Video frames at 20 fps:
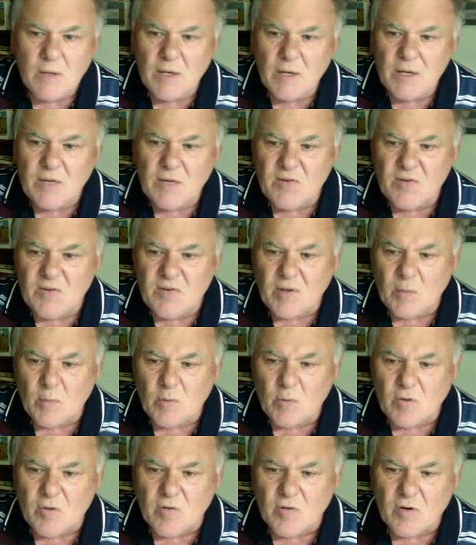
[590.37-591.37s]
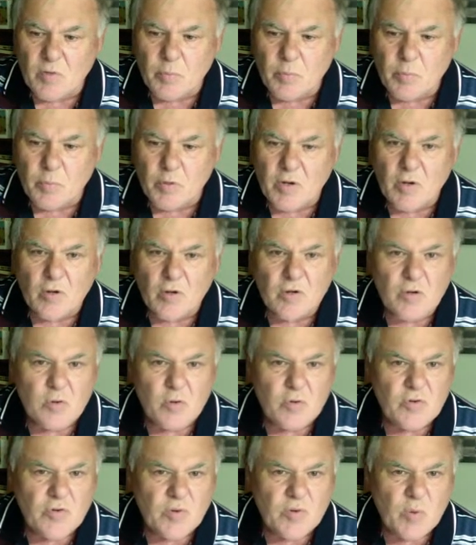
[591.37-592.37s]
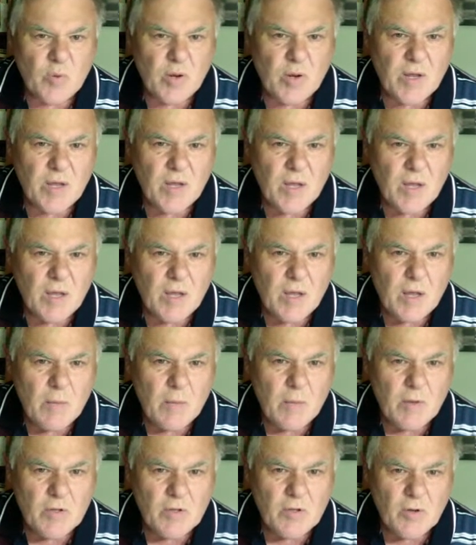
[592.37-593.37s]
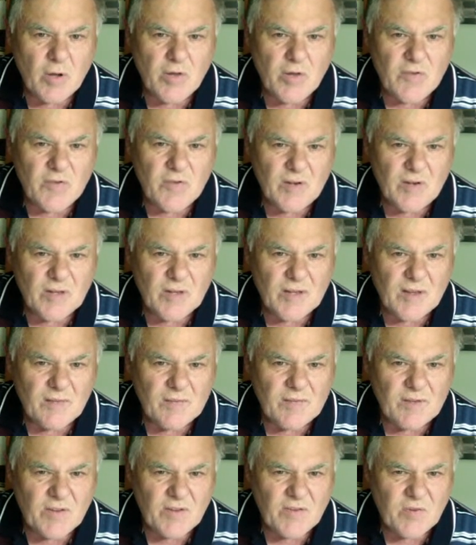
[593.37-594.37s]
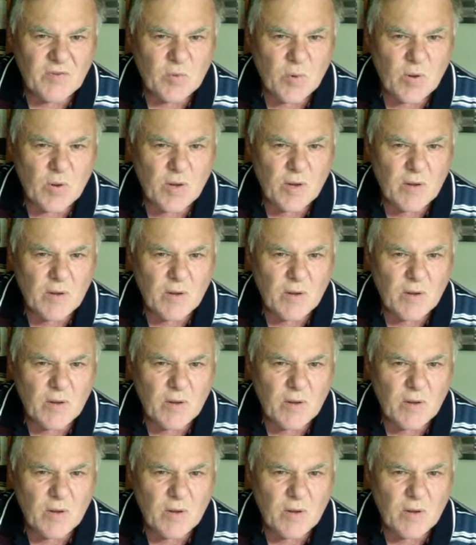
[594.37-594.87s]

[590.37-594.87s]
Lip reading: He's saying, well, you've got to put it on a good square. My knight's on a lovely square.